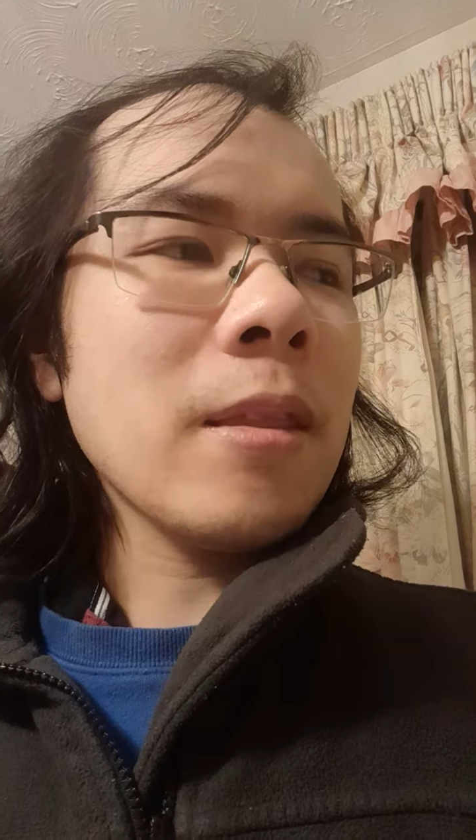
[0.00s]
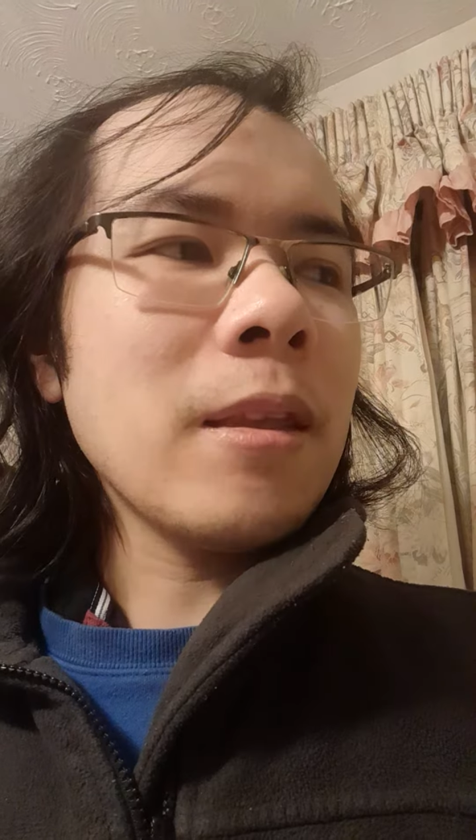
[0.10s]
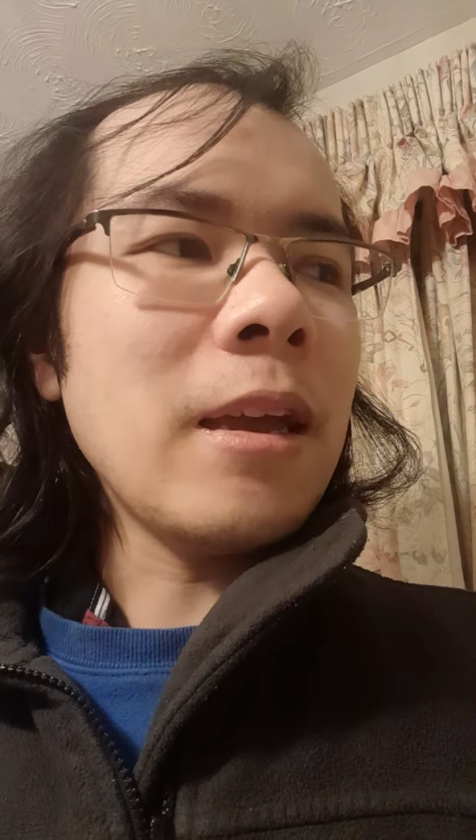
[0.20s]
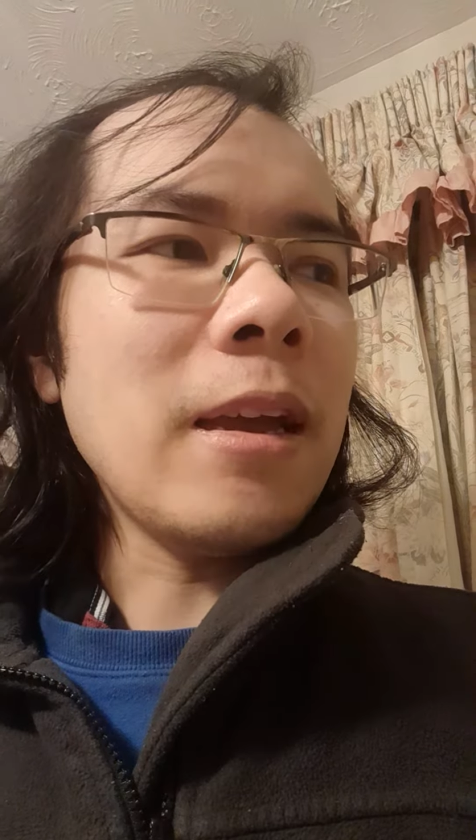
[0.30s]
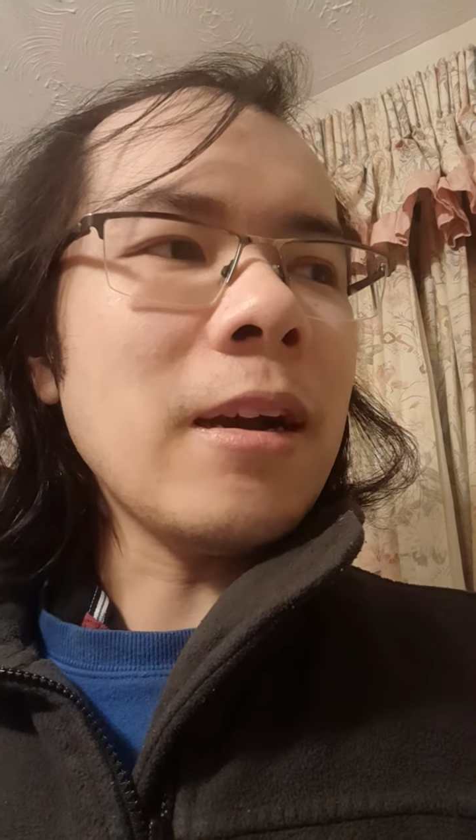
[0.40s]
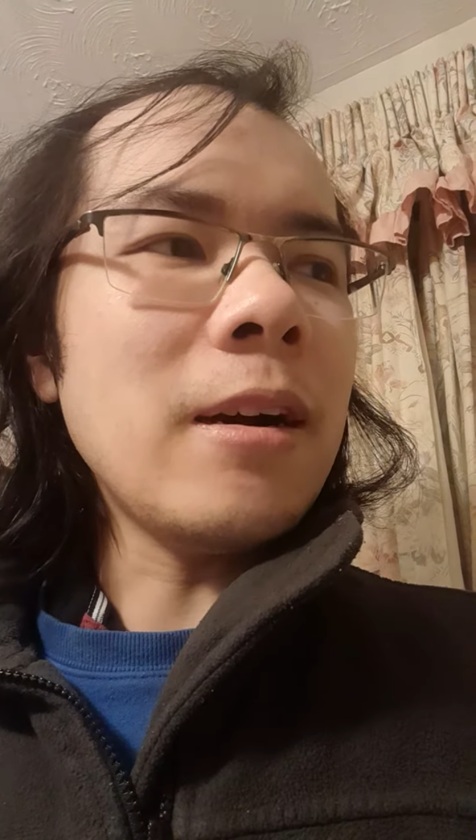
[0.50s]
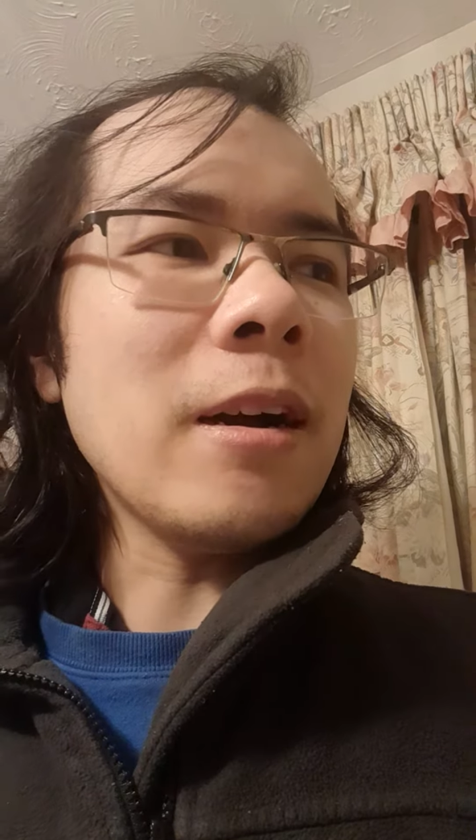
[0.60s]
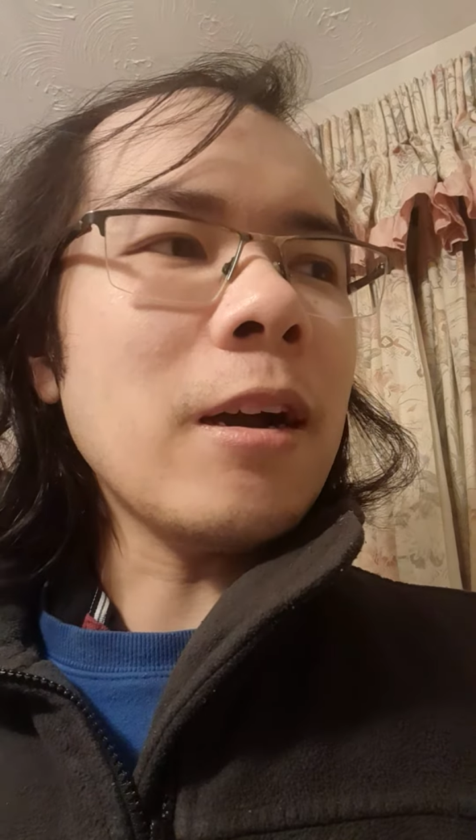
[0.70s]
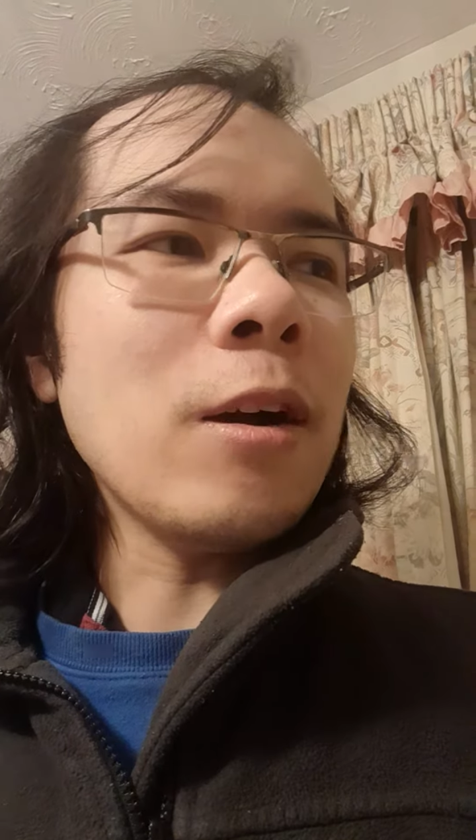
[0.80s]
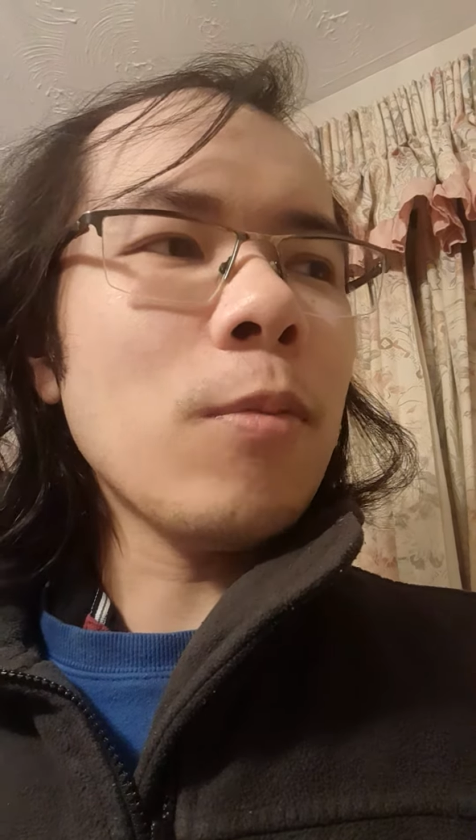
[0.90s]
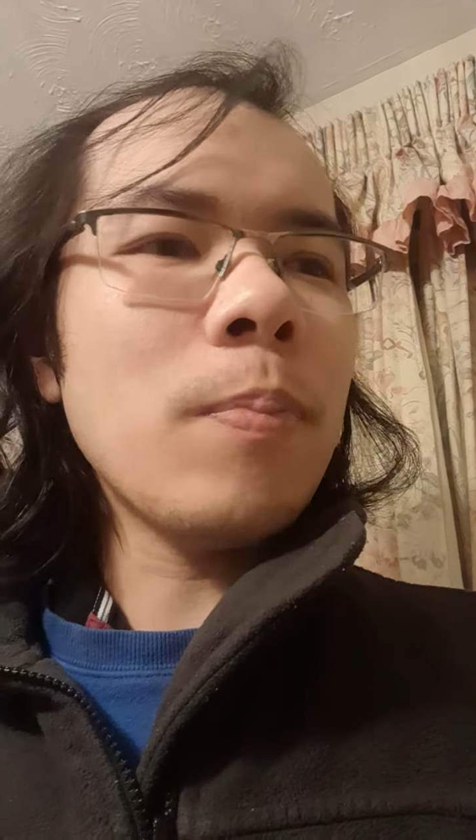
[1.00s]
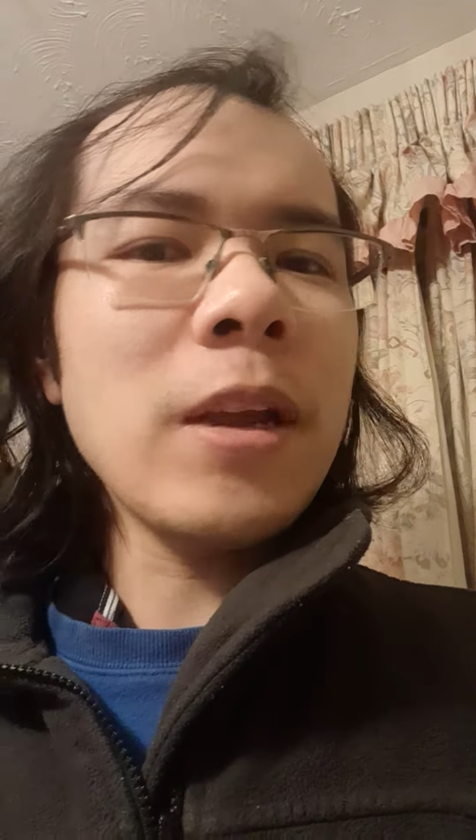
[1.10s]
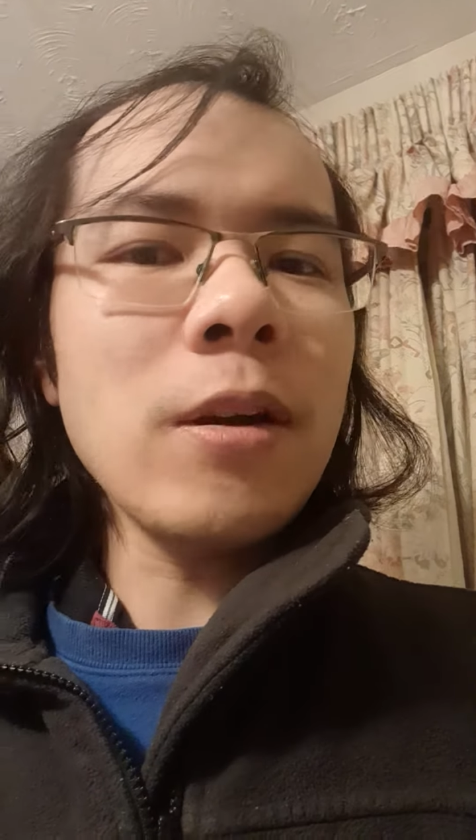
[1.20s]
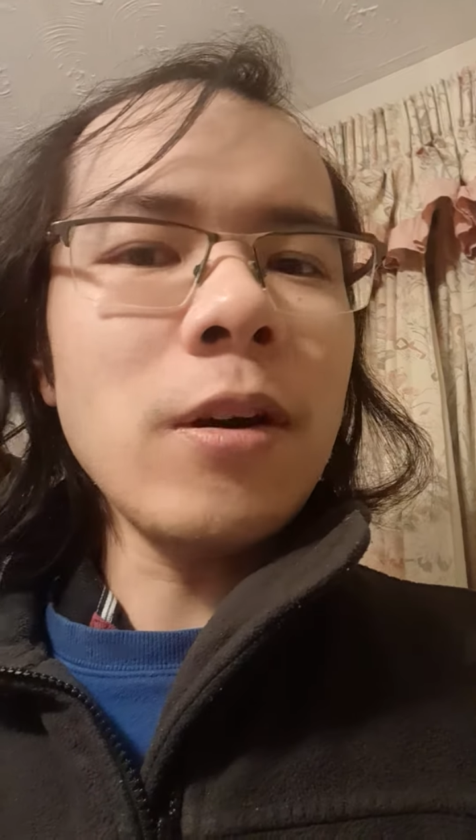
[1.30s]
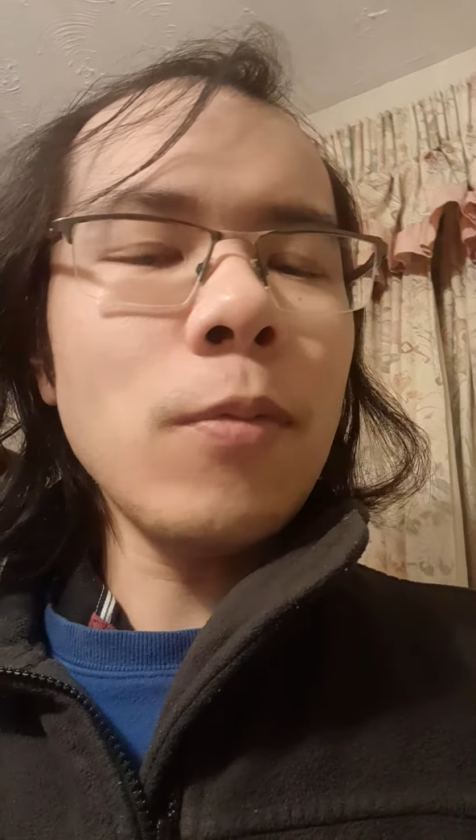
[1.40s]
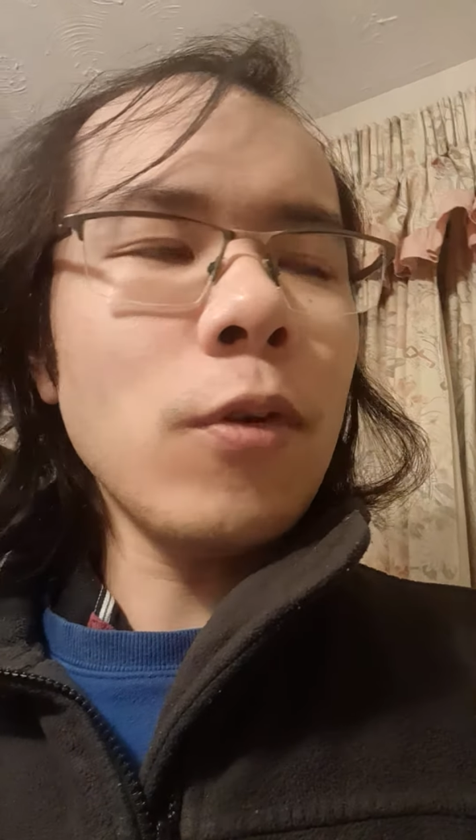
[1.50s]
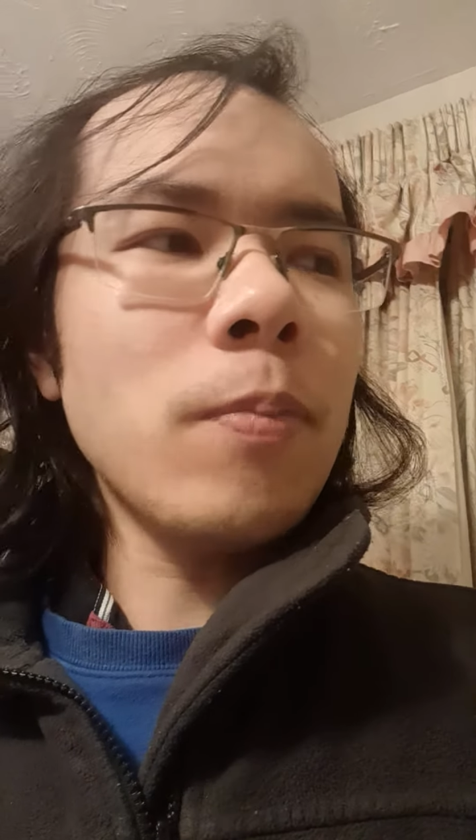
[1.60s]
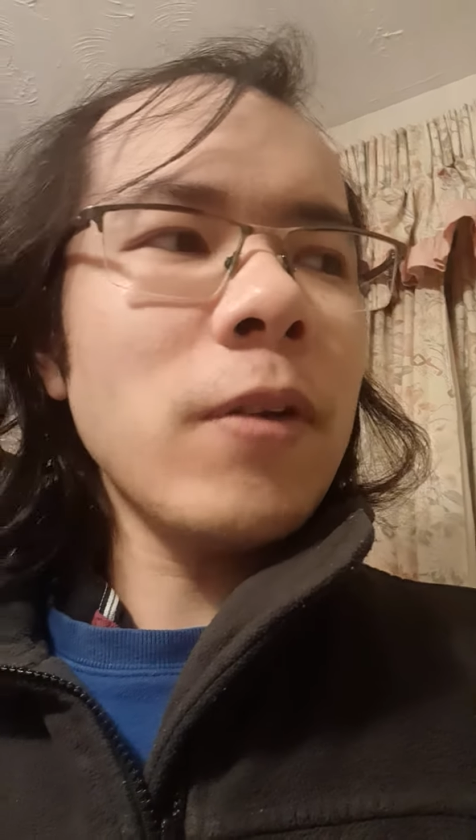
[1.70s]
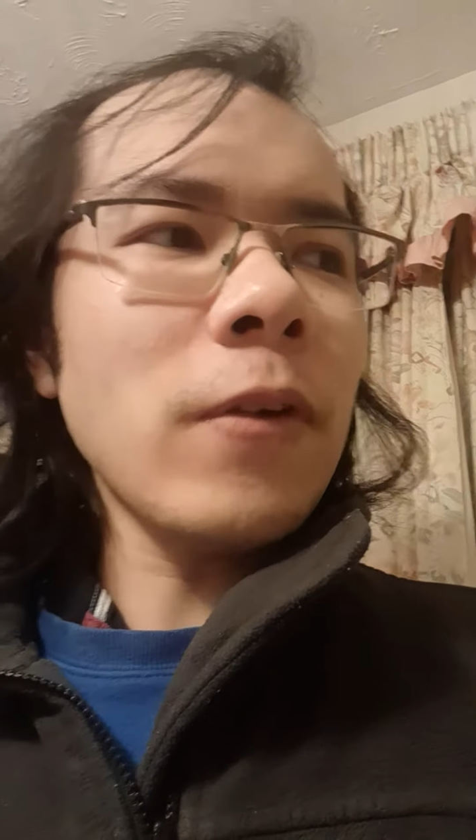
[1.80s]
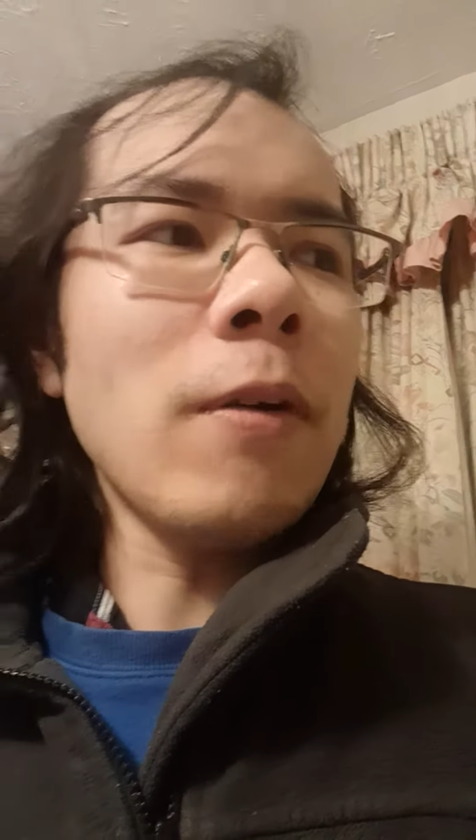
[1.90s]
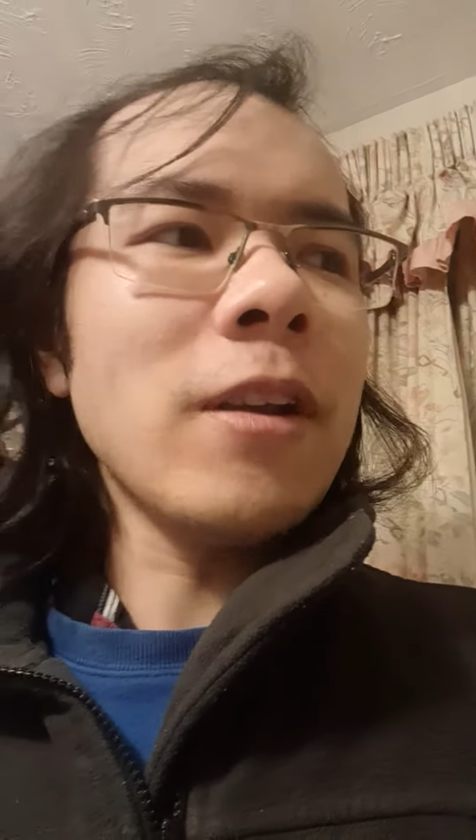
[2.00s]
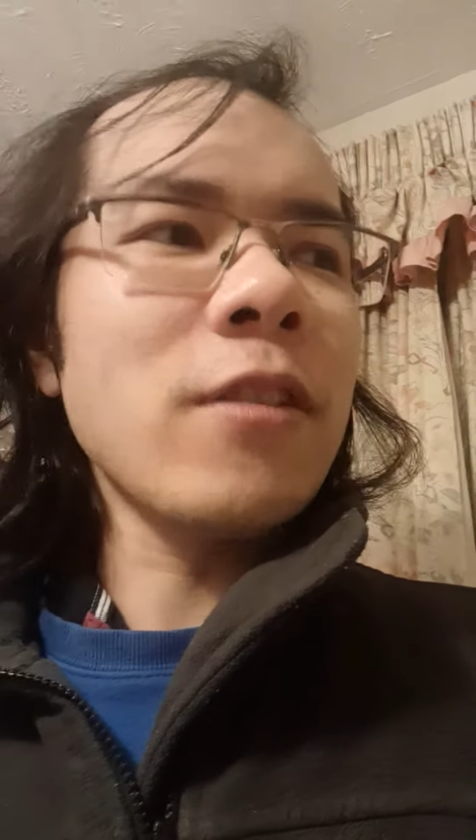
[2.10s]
Yeah, I would be very